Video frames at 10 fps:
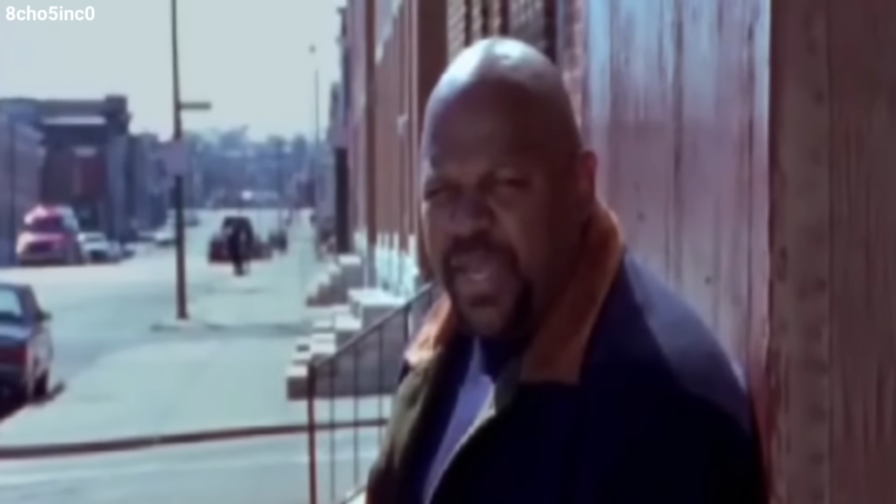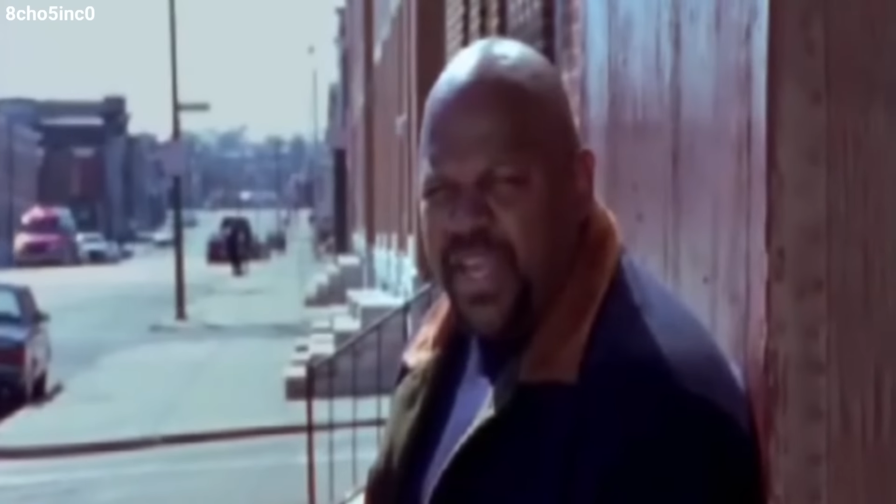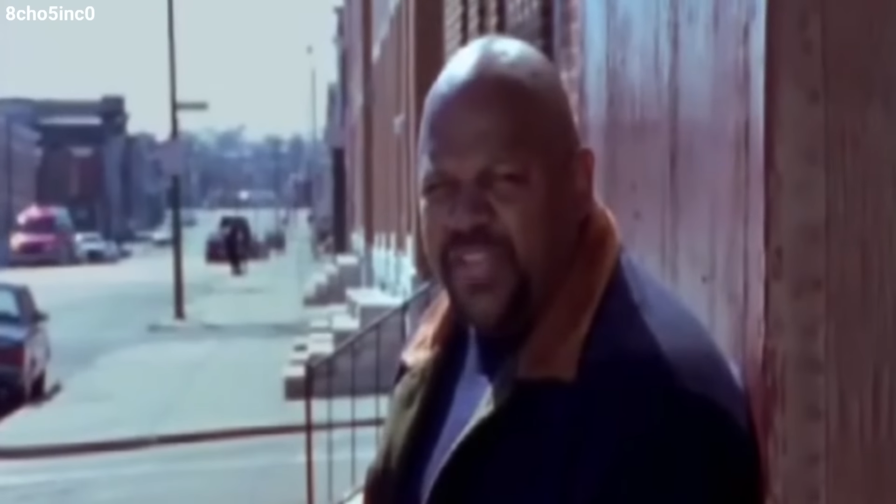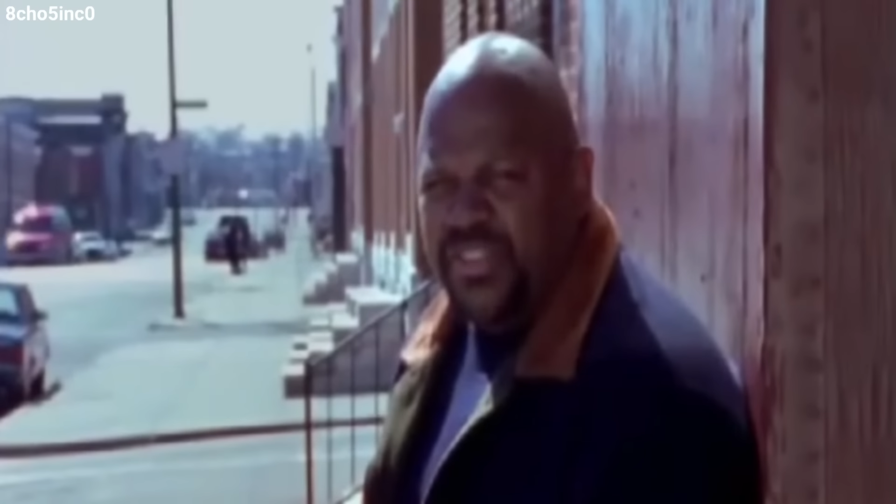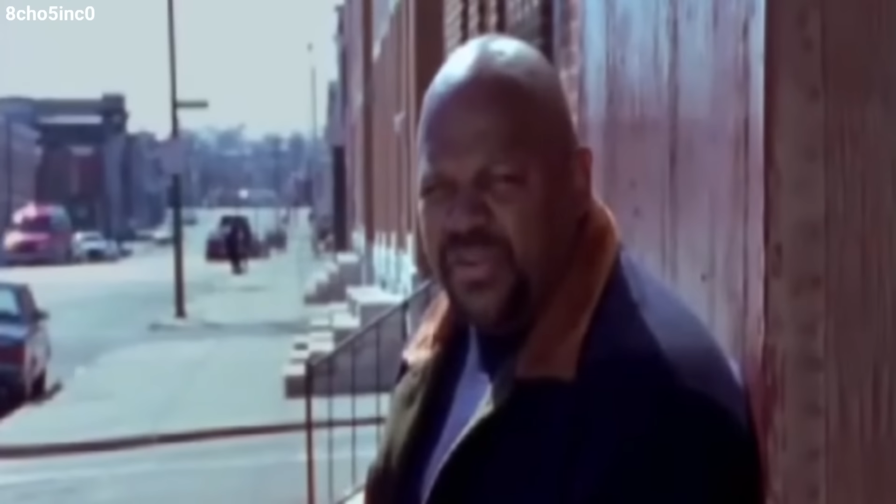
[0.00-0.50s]

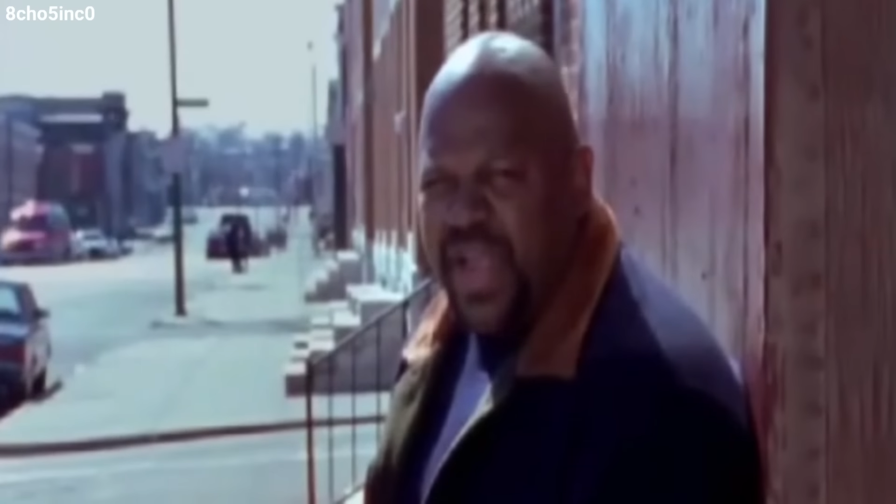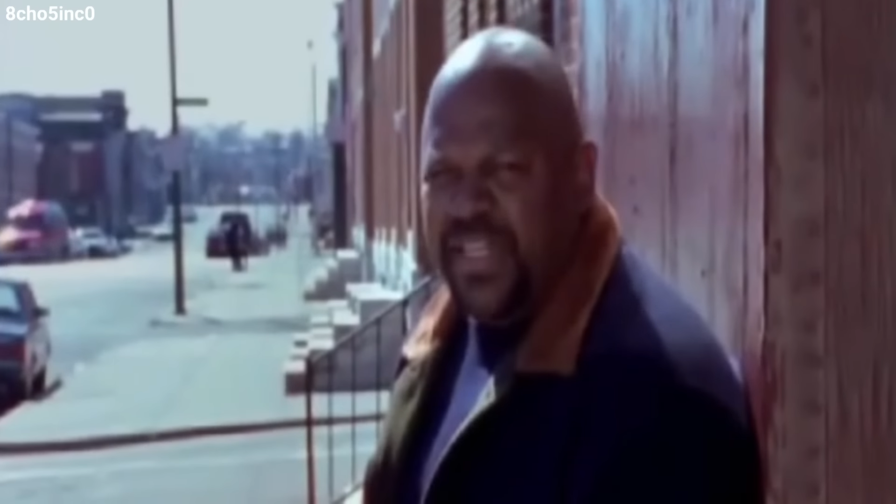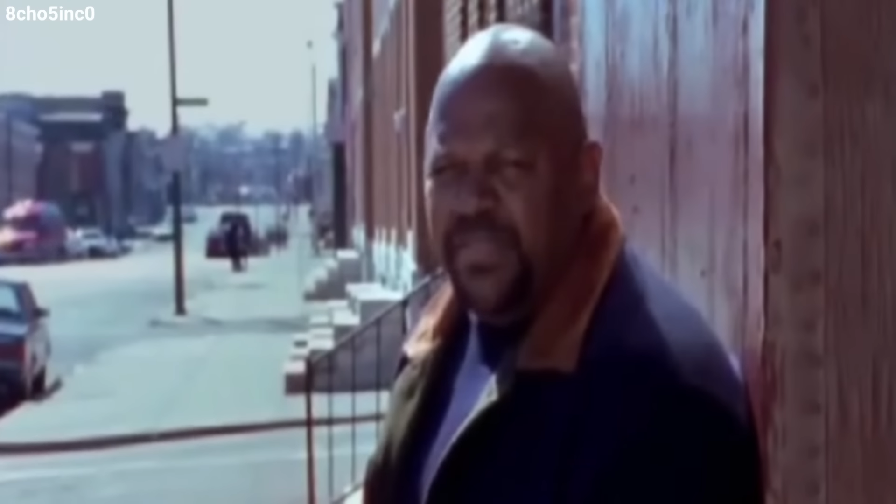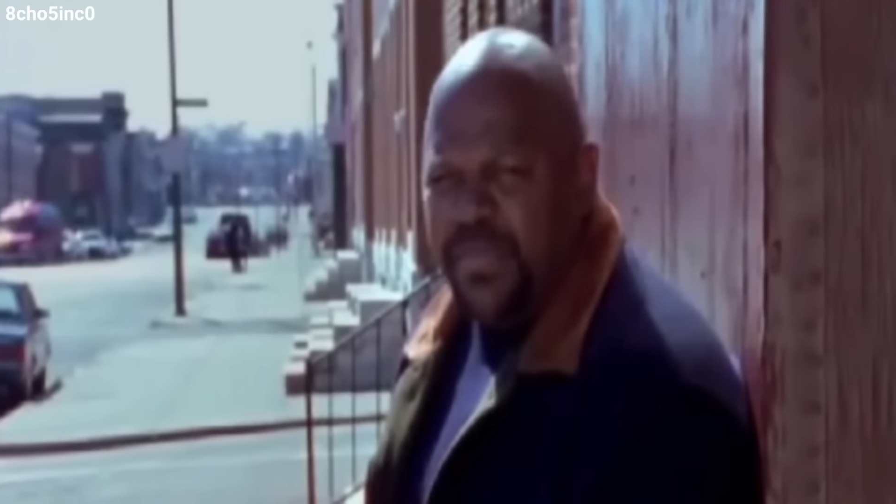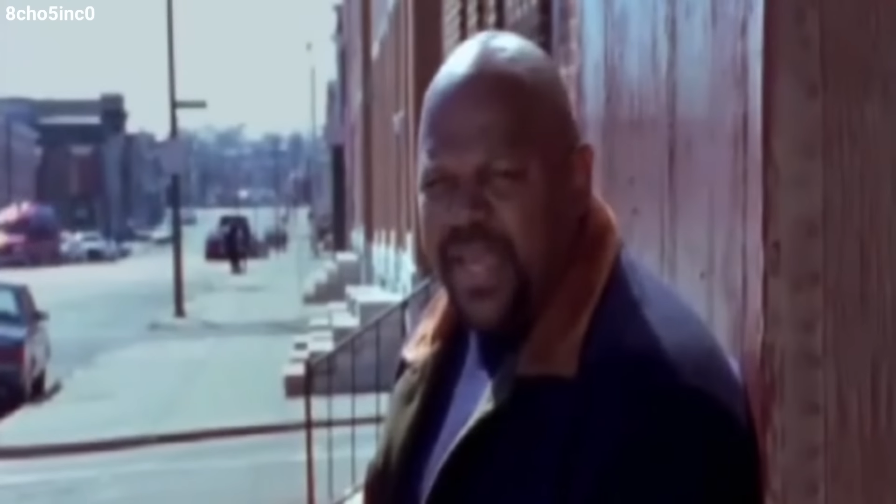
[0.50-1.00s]
beings
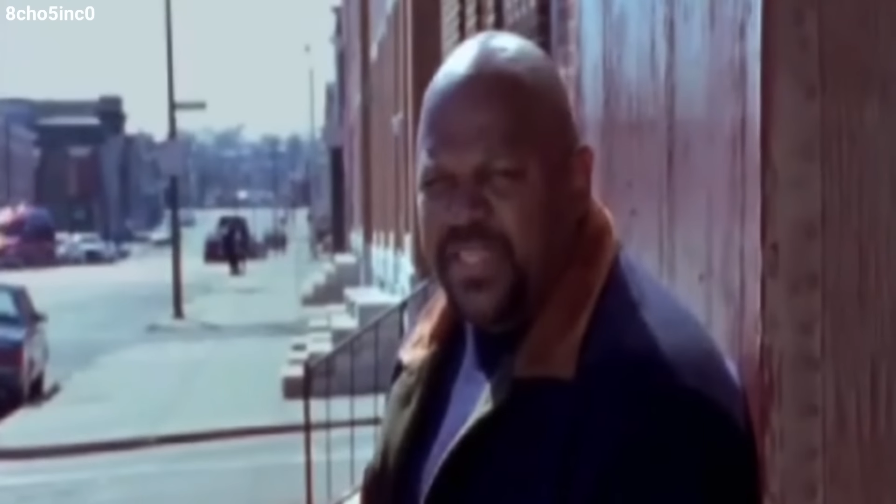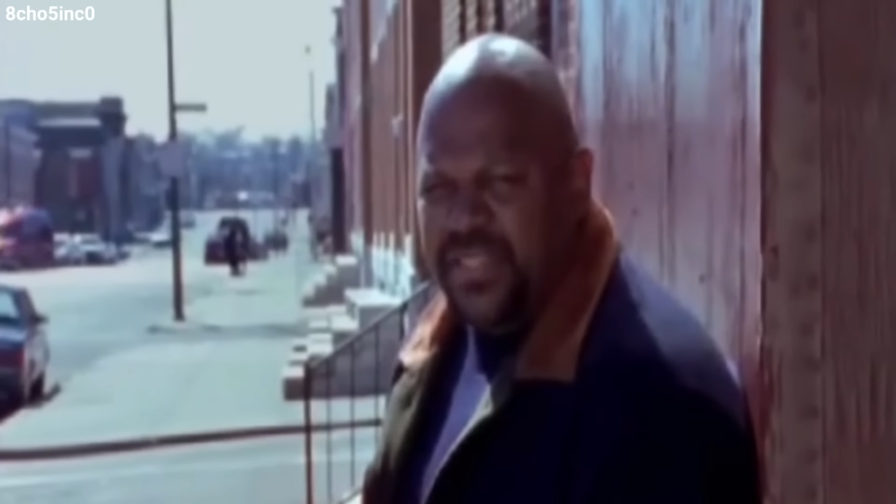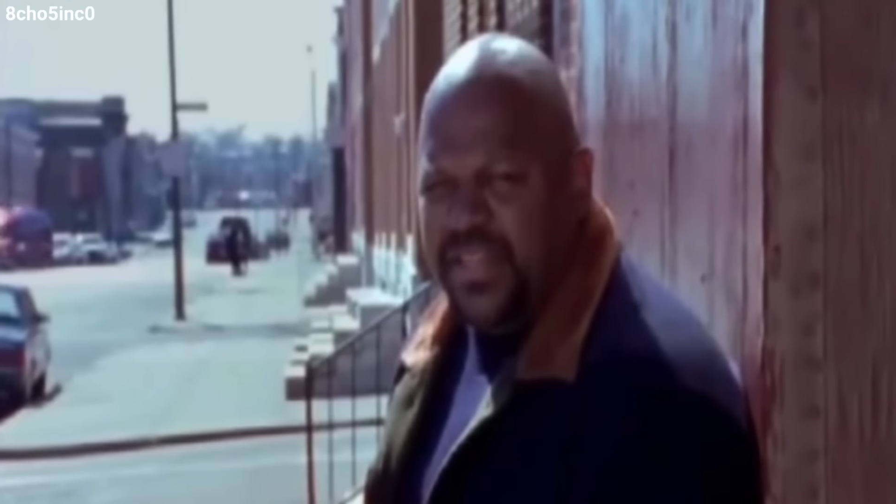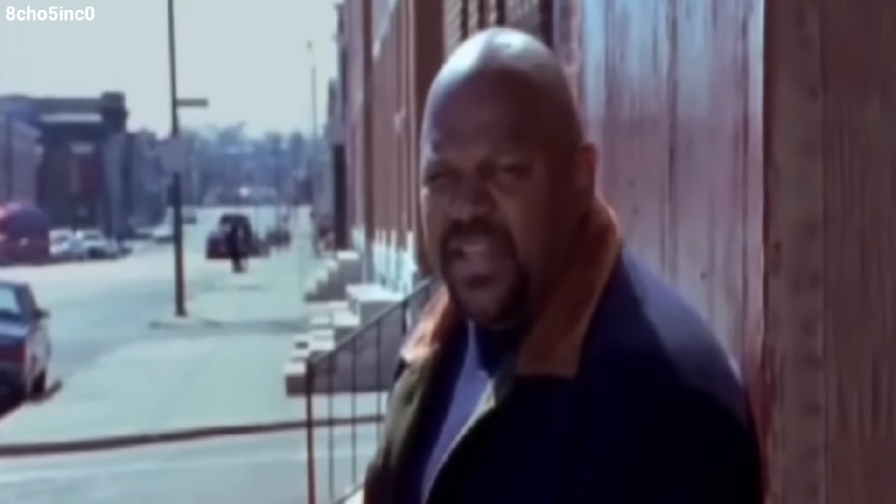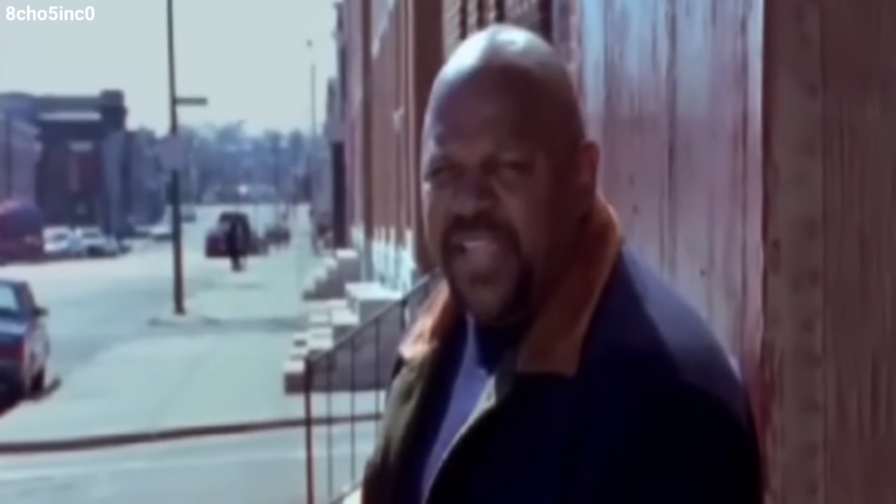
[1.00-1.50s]
trying to make
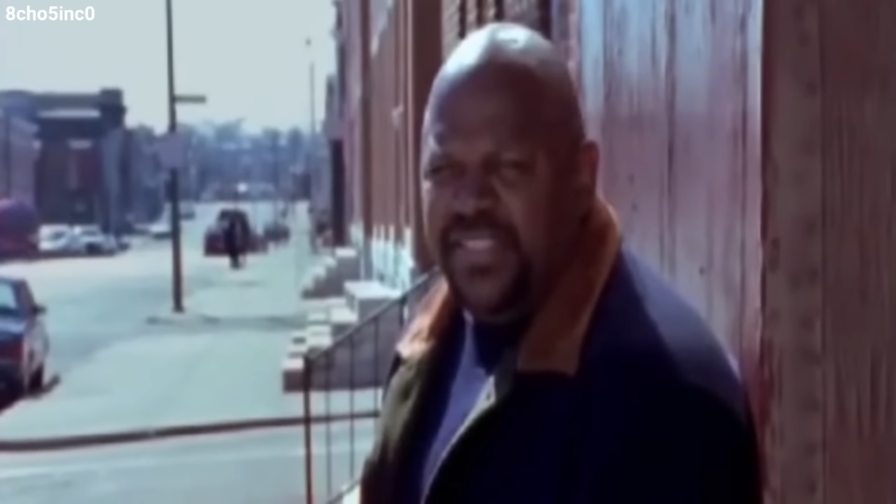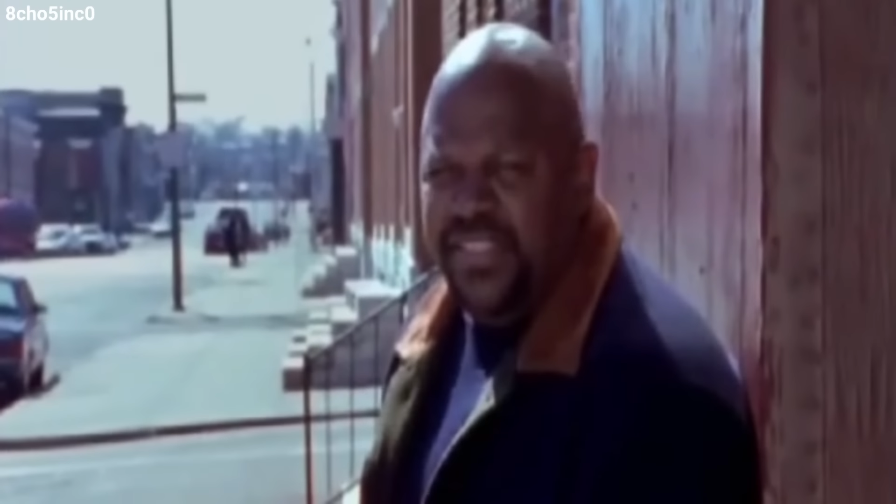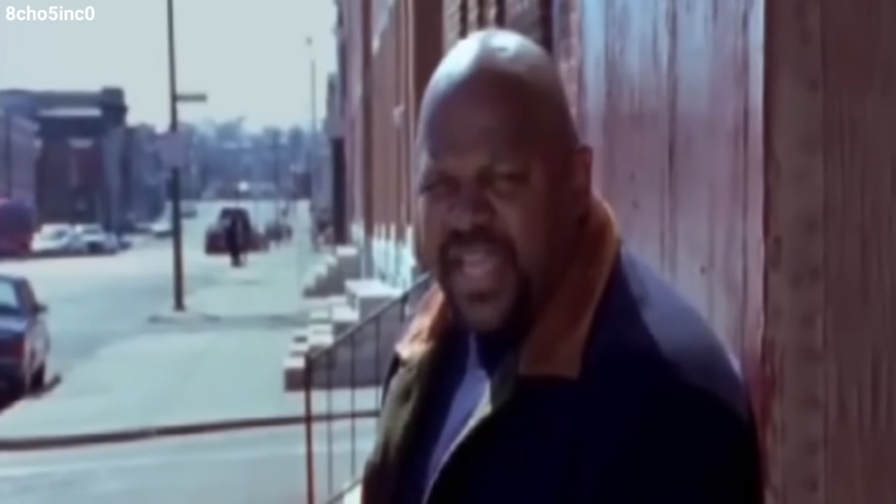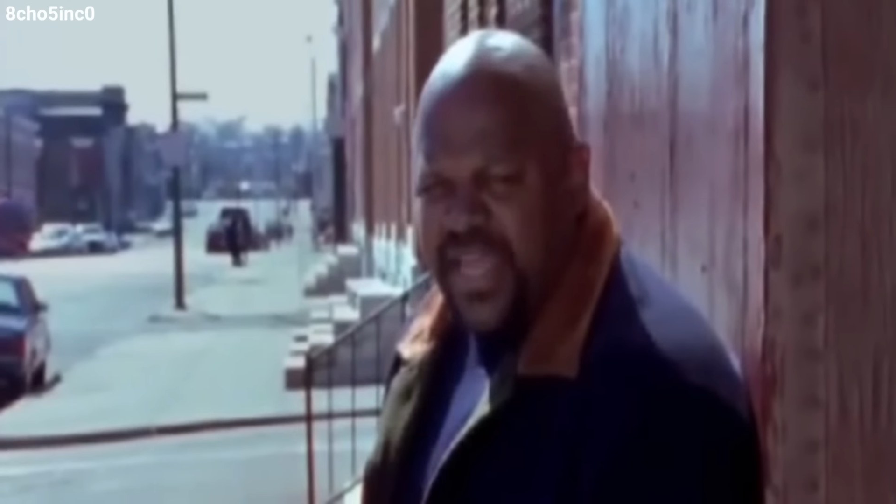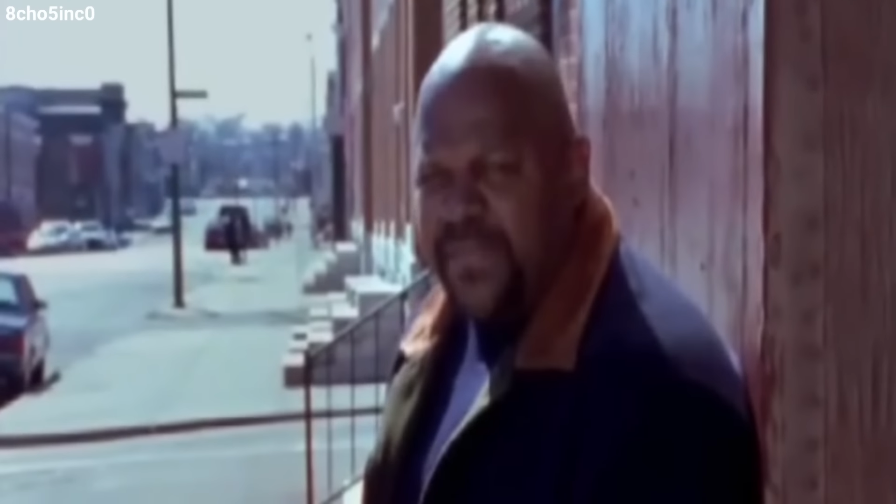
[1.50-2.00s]
it to the
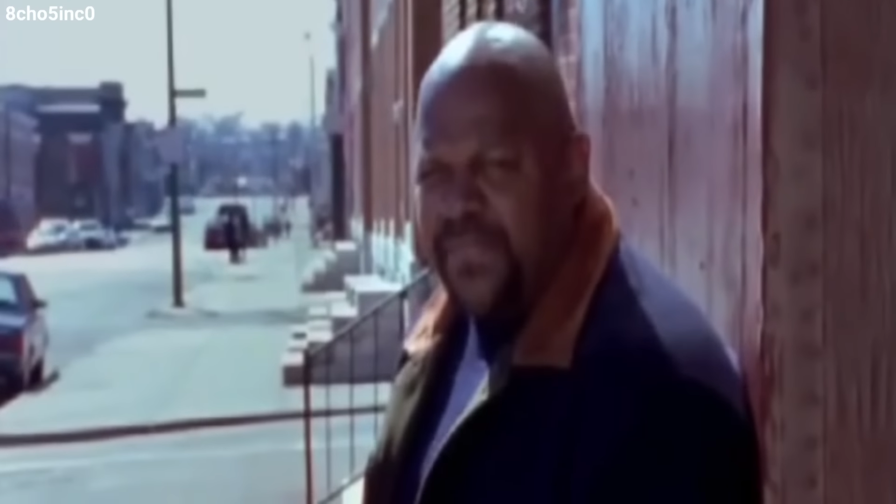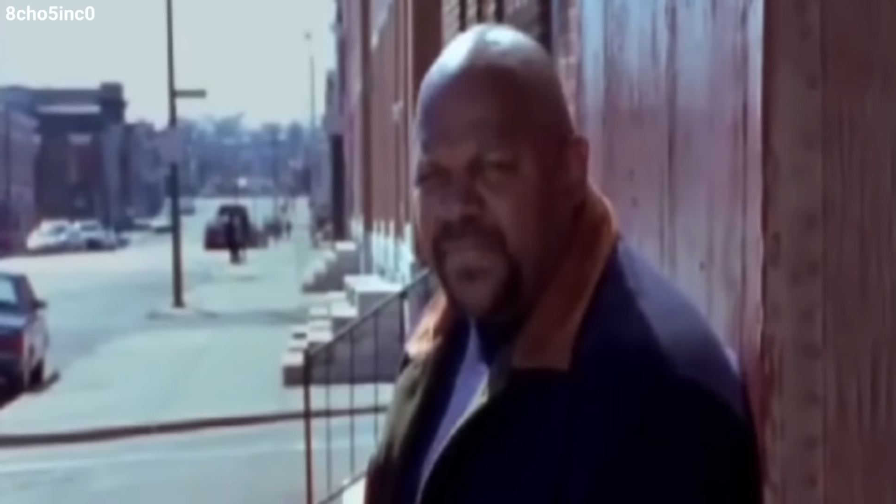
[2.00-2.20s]
next day.